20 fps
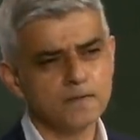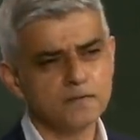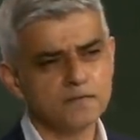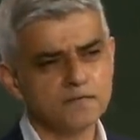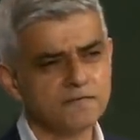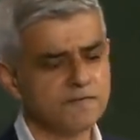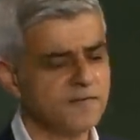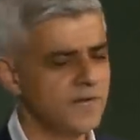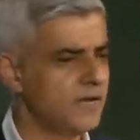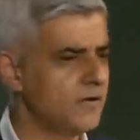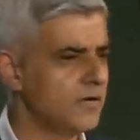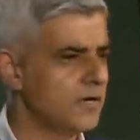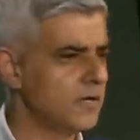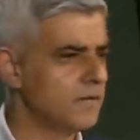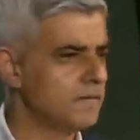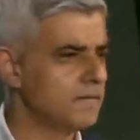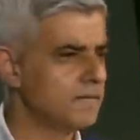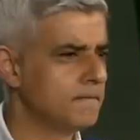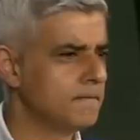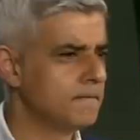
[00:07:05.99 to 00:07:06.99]
fairer,
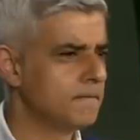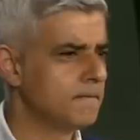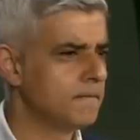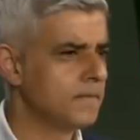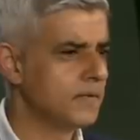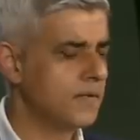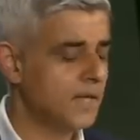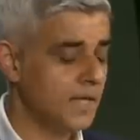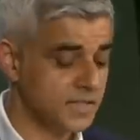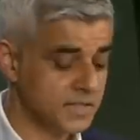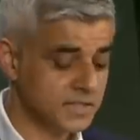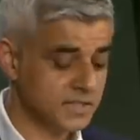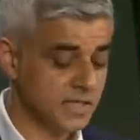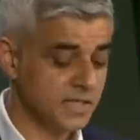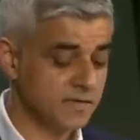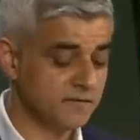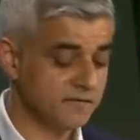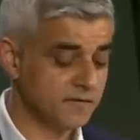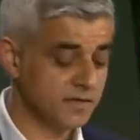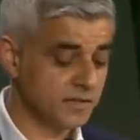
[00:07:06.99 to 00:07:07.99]
and
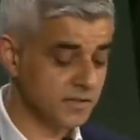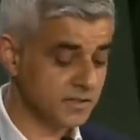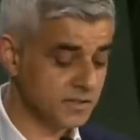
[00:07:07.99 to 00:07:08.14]
safer